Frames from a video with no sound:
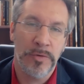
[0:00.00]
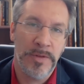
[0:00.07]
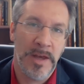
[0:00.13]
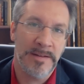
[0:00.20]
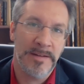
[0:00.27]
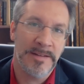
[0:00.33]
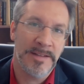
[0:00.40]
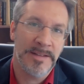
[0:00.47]

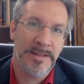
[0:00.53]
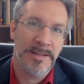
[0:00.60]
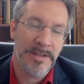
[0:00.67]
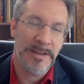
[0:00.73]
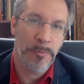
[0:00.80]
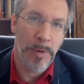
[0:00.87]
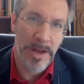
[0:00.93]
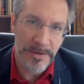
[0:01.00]

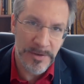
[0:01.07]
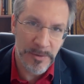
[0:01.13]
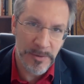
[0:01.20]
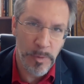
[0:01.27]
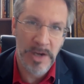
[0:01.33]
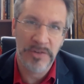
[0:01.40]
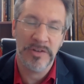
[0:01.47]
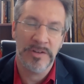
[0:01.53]
2017, went to
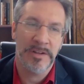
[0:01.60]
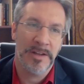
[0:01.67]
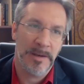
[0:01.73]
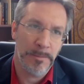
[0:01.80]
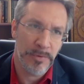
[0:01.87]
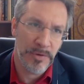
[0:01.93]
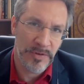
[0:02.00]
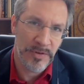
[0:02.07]
Washington
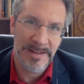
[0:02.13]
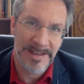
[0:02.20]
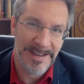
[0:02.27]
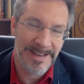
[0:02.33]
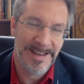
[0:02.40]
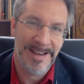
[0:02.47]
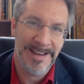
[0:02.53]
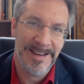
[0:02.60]
and presented a
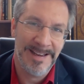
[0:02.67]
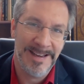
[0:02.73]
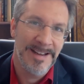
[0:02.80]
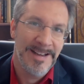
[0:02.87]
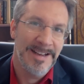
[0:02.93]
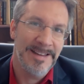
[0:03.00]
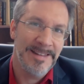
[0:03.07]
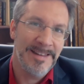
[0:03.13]
case
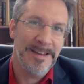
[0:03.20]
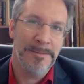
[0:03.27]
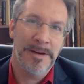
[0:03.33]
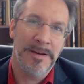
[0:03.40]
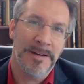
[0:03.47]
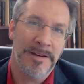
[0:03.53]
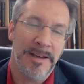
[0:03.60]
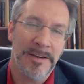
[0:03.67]
in the
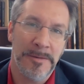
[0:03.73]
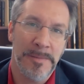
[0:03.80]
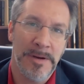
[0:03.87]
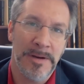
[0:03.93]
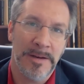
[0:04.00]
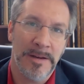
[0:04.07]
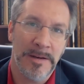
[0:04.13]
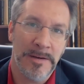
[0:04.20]
American
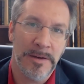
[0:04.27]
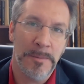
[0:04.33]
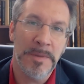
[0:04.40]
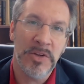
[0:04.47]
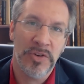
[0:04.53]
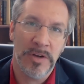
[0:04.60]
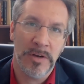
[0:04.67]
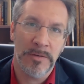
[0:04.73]
Inter-American
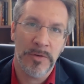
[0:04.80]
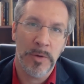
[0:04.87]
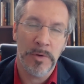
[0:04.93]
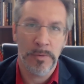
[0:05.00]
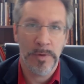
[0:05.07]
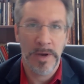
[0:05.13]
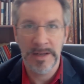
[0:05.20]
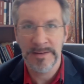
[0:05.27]
Commission of Human
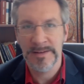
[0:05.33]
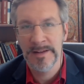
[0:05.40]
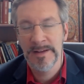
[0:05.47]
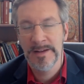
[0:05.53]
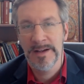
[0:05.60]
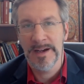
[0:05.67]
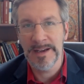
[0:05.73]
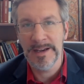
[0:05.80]
Rights
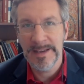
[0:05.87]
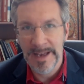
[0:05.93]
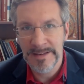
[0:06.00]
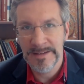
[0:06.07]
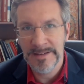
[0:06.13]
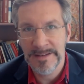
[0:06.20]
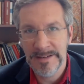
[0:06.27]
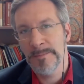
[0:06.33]

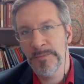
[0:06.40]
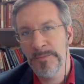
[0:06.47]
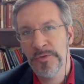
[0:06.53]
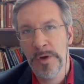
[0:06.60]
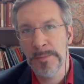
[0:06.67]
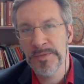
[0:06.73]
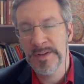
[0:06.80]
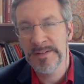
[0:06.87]
against um,
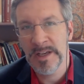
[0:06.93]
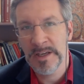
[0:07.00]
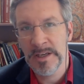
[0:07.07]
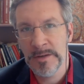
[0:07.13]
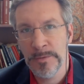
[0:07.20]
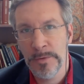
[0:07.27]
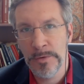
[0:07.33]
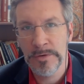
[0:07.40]
Trump's
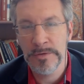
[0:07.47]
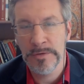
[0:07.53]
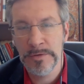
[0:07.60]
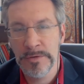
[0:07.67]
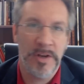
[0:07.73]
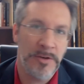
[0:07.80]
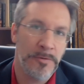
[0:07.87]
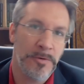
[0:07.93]
executive orders of
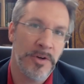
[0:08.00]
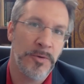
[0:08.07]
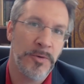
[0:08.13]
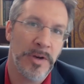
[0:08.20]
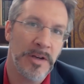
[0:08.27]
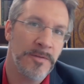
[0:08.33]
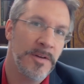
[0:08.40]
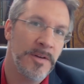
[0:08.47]
January
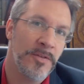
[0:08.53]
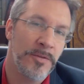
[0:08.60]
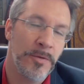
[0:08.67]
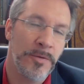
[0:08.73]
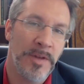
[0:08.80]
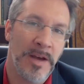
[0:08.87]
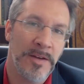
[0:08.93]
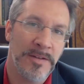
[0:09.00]
25th of
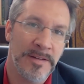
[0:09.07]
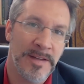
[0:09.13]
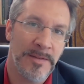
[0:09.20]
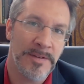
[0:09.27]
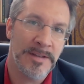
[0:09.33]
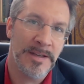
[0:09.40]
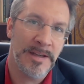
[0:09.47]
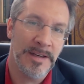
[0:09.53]

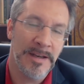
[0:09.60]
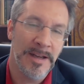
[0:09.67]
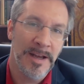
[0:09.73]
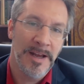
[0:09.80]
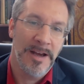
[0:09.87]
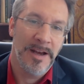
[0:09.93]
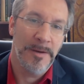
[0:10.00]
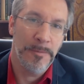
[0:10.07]
2017,
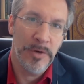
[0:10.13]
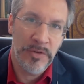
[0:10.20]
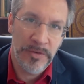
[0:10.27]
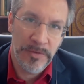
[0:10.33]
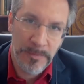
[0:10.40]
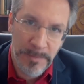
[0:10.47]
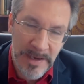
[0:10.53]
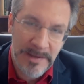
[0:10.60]
uh,
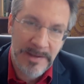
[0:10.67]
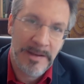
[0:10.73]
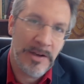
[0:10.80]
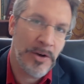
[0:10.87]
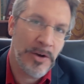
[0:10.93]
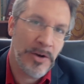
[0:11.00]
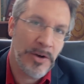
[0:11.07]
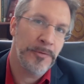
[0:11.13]
which basically
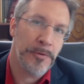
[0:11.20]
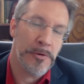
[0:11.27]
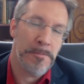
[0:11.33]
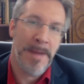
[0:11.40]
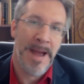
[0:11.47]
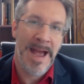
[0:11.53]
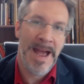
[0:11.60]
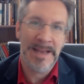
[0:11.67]
called for
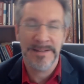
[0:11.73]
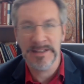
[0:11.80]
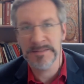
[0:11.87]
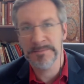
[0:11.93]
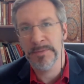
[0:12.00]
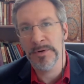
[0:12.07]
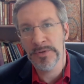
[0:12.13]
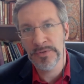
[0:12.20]
mass
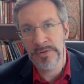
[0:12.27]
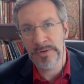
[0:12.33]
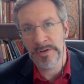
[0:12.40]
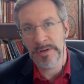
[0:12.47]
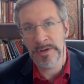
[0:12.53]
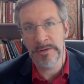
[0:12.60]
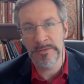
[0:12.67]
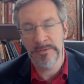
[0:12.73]
expulsion
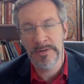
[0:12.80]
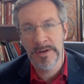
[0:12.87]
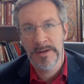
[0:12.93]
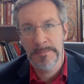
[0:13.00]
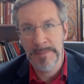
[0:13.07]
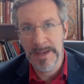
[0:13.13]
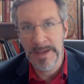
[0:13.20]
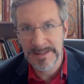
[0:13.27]
of
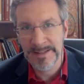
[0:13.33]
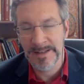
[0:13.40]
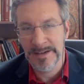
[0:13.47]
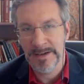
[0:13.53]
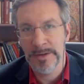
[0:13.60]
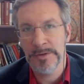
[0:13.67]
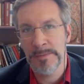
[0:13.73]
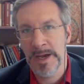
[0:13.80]
Mexican
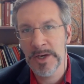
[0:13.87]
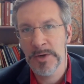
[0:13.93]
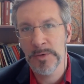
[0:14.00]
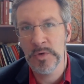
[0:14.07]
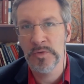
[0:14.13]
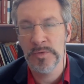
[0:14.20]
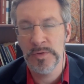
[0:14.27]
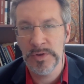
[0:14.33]
and other
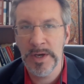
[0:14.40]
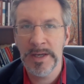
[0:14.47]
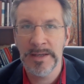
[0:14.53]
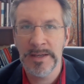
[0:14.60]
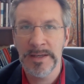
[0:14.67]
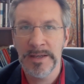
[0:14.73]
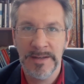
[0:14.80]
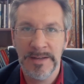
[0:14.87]
migrants from the United
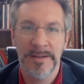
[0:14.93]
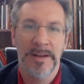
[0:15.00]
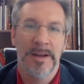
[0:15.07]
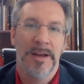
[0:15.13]
States.